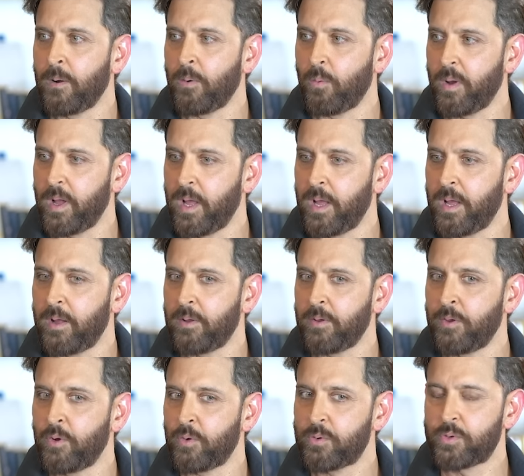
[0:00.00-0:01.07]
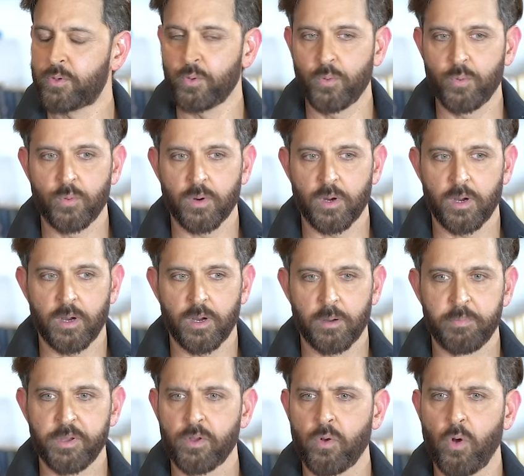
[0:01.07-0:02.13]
be